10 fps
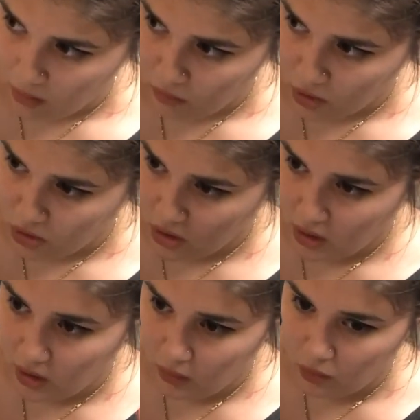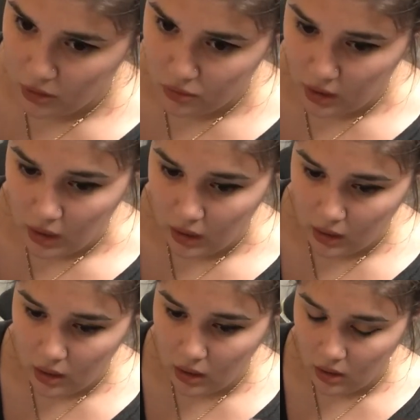Usually we
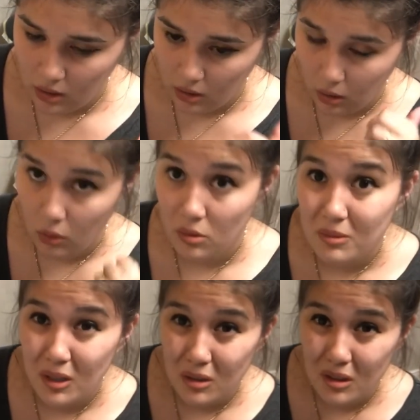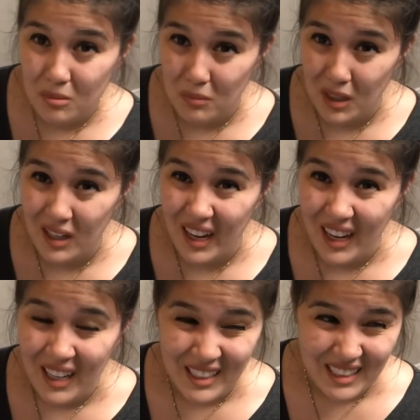drink oat milk, but
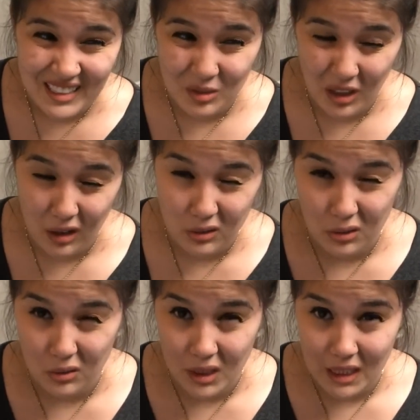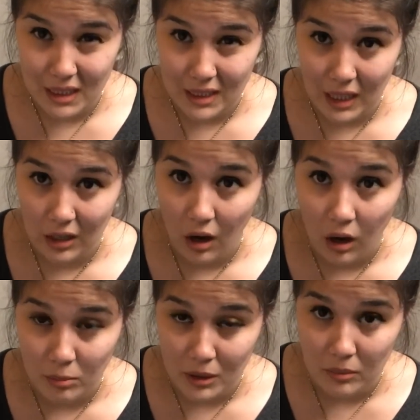because Arthur really doesn't like
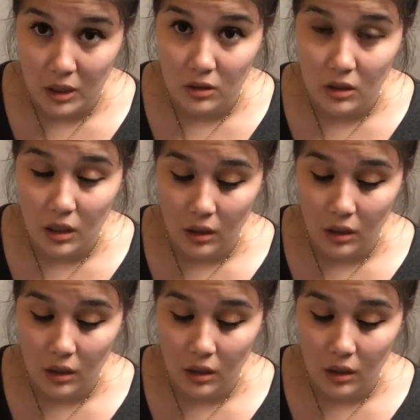almond milk,